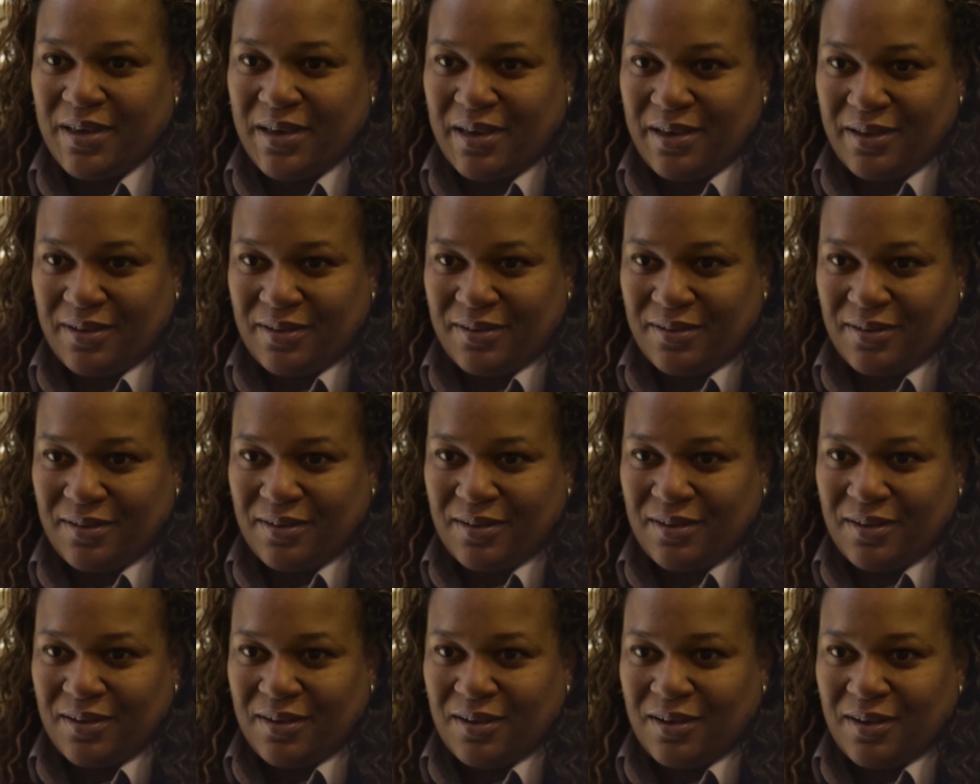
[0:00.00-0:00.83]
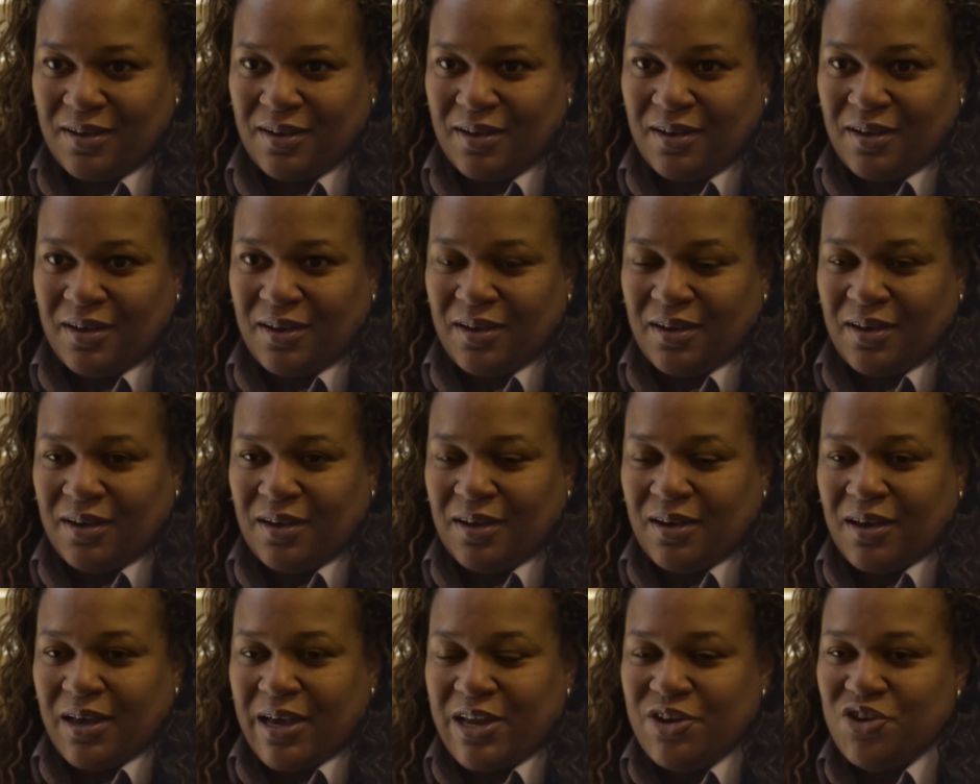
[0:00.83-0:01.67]
is.
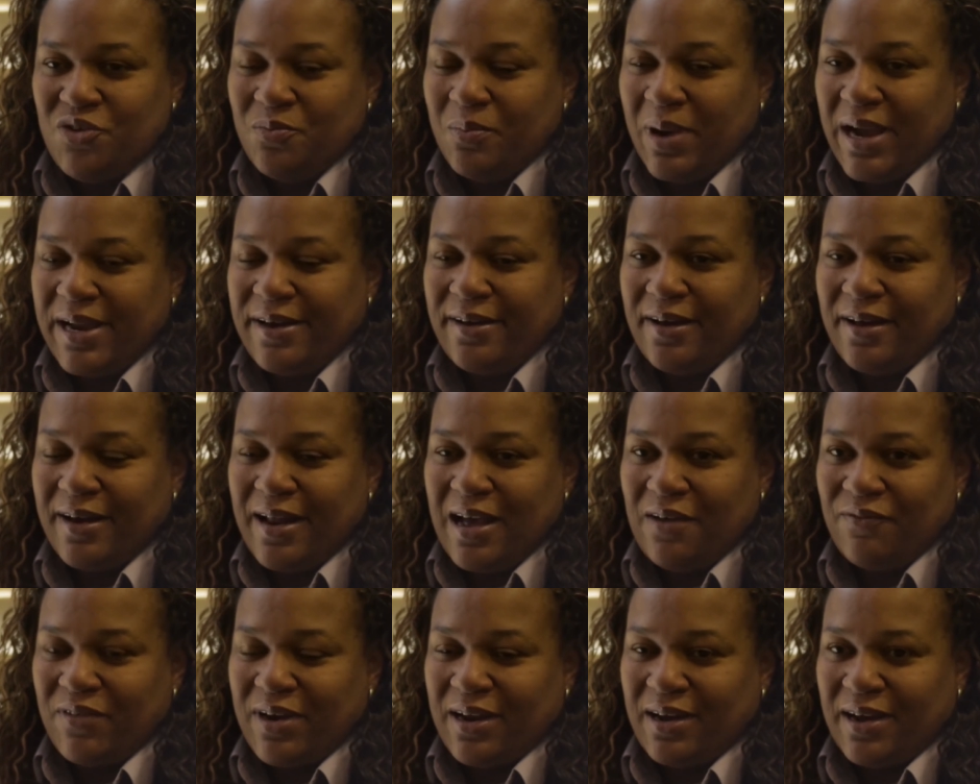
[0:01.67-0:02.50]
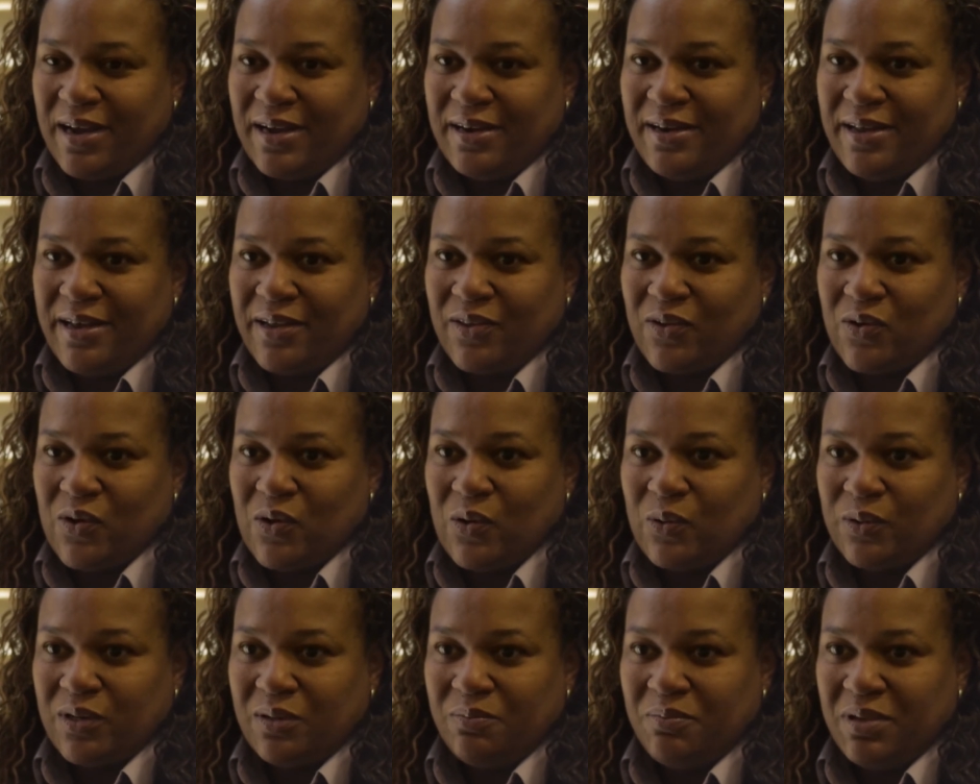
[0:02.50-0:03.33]
And you might not have an idea to
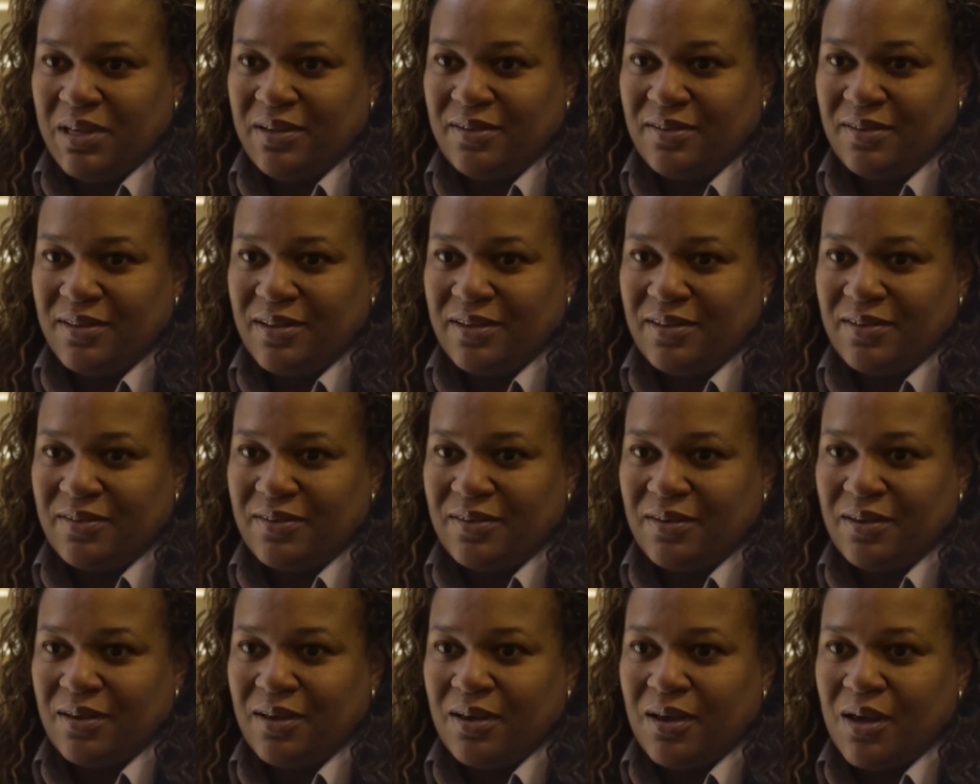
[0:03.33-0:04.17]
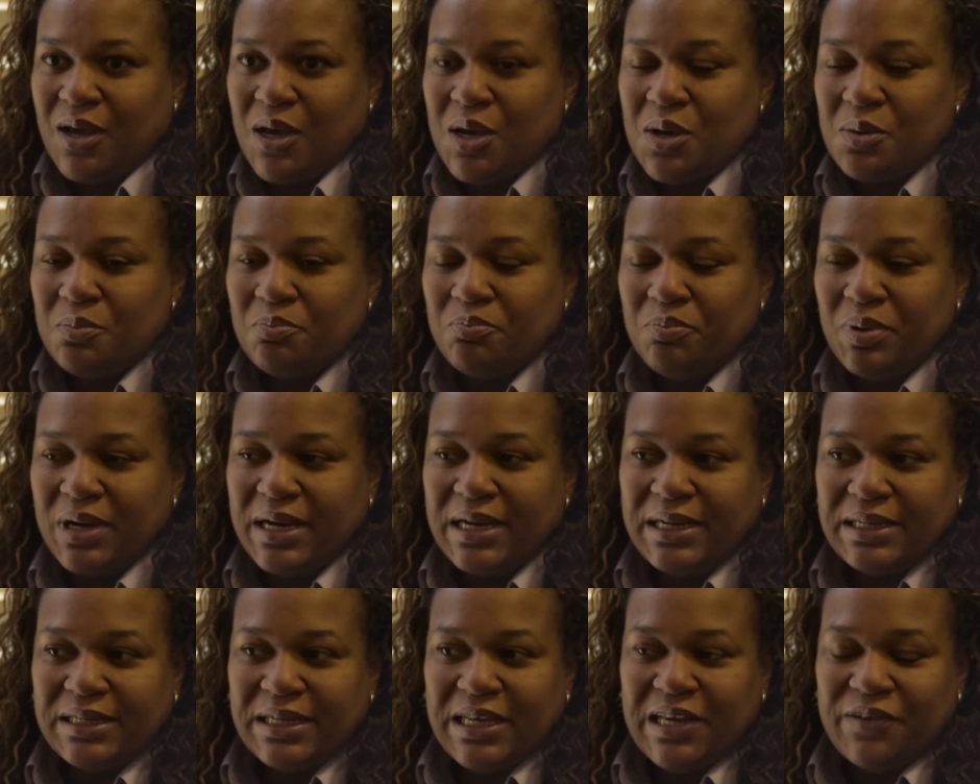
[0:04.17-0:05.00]
own a business,
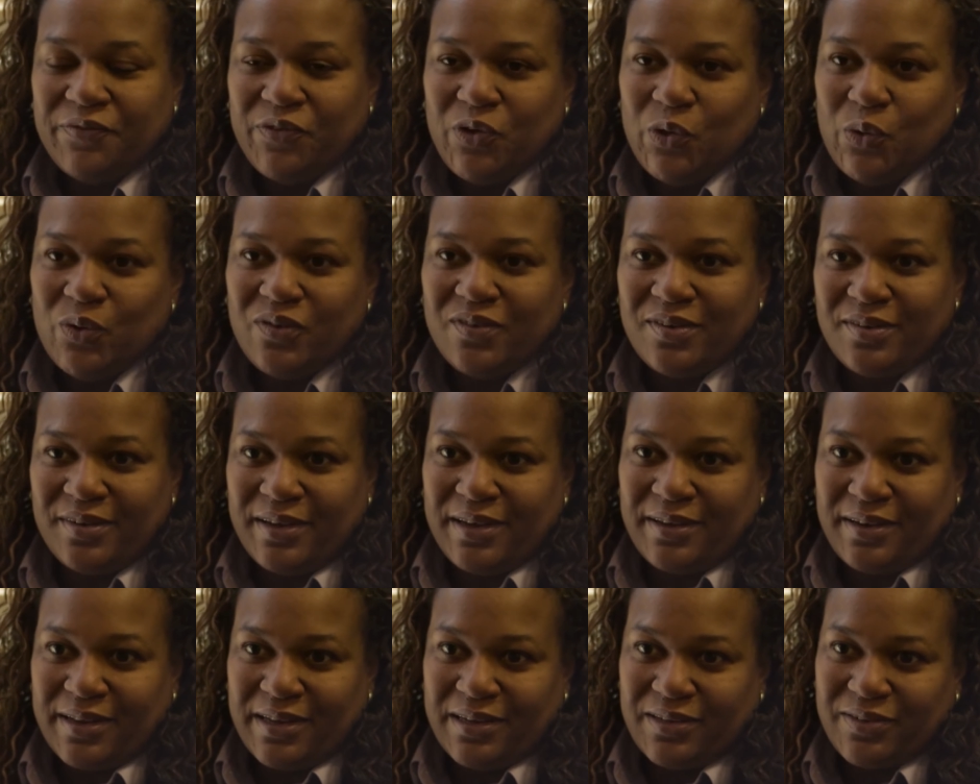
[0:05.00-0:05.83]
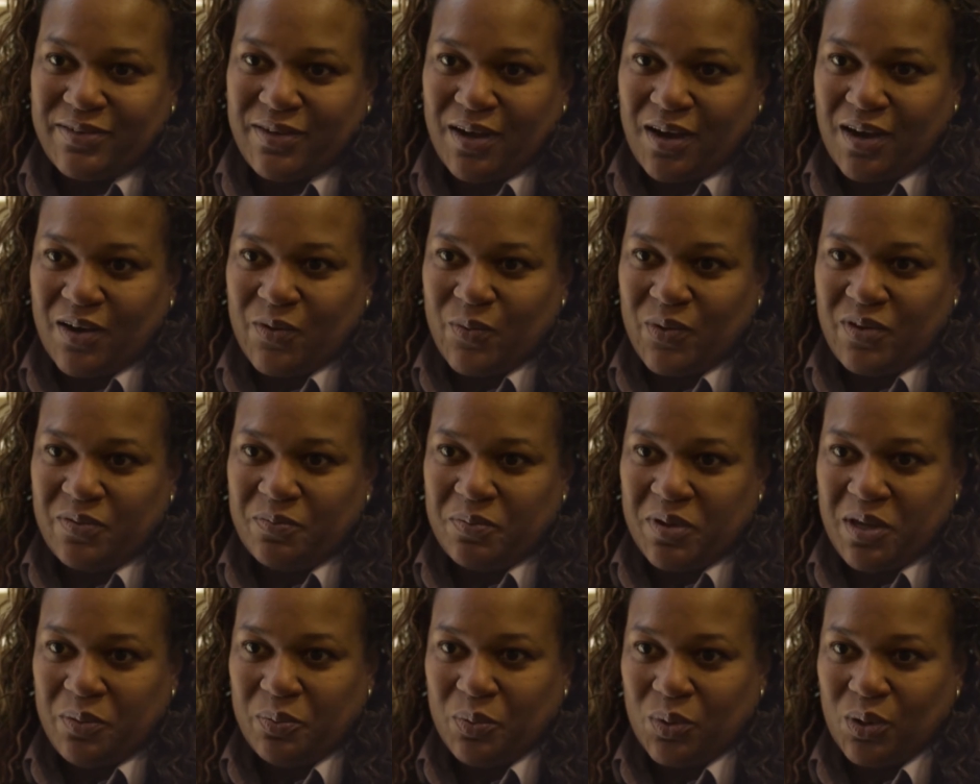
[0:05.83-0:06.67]
but if you sit and talk with
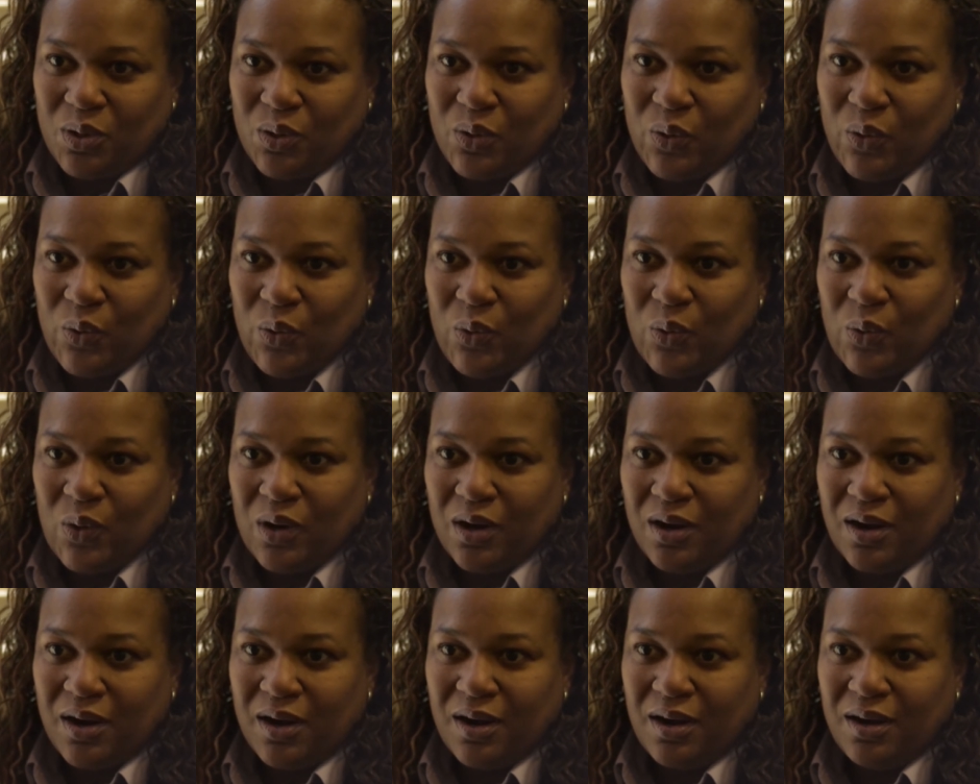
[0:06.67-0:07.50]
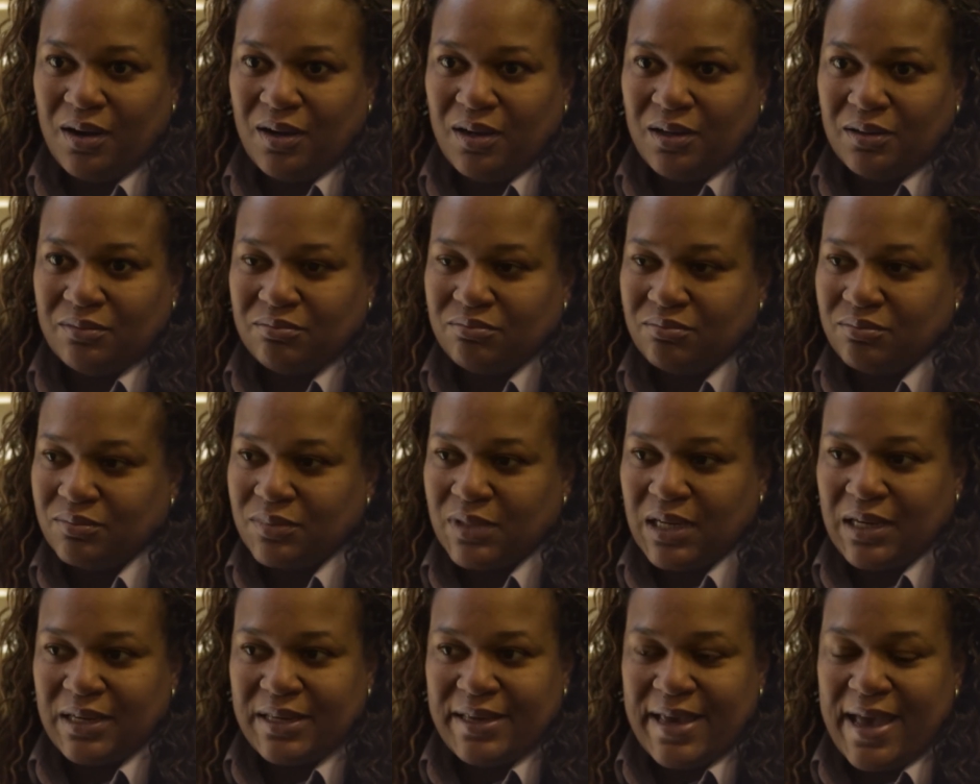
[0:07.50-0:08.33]
people who are,
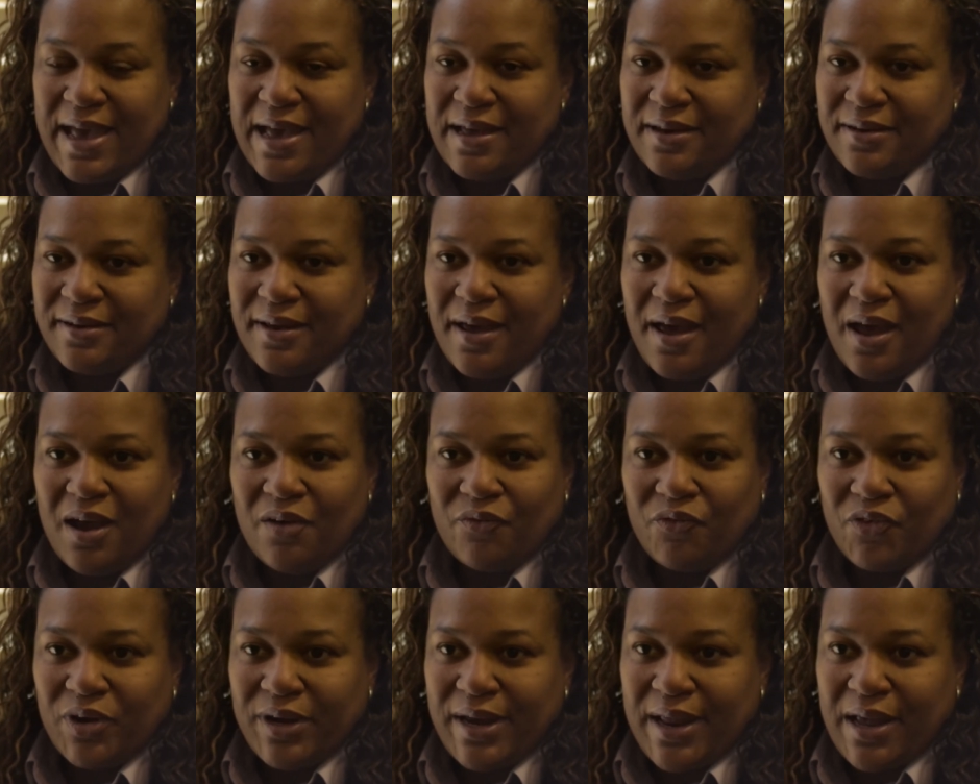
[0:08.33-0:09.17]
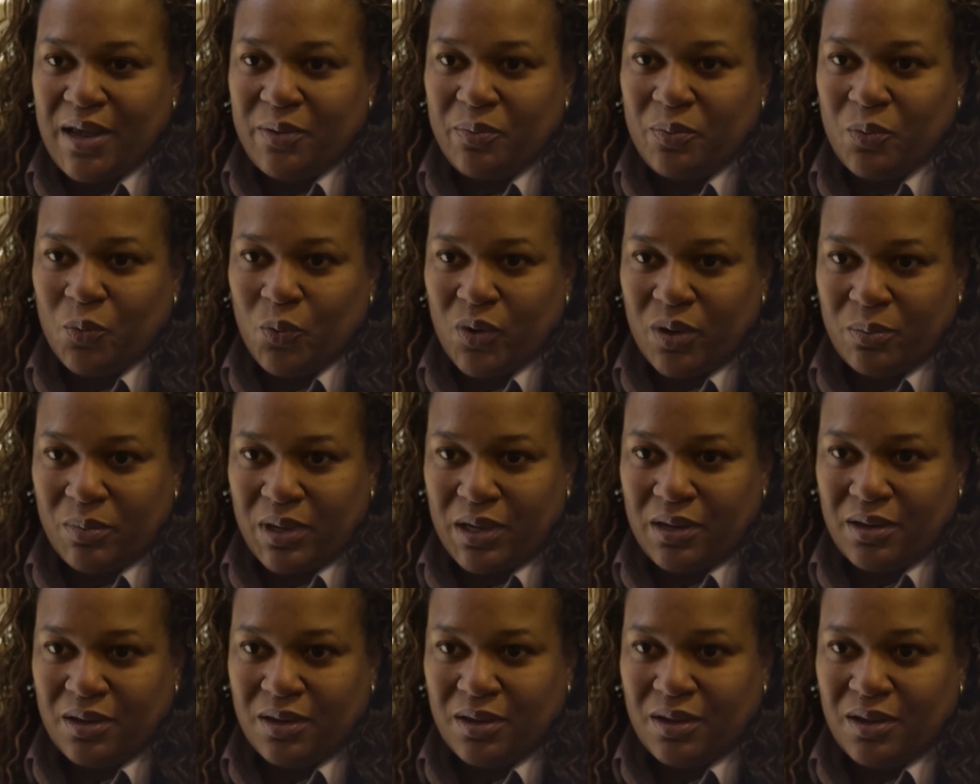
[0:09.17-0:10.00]
again, everyday
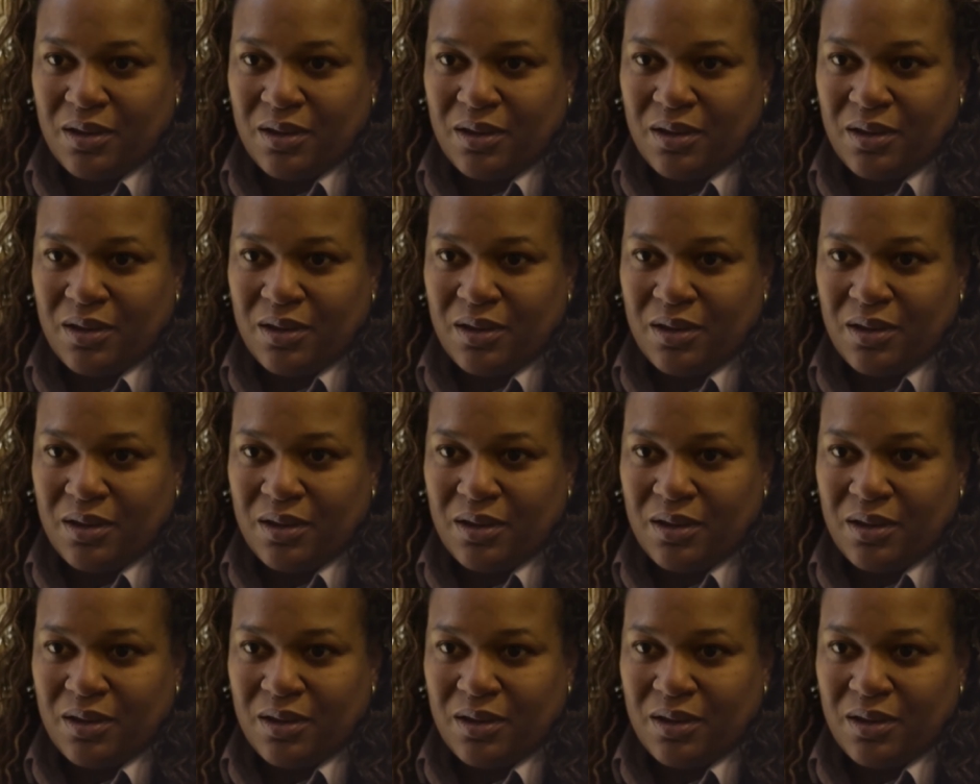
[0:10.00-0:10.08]
women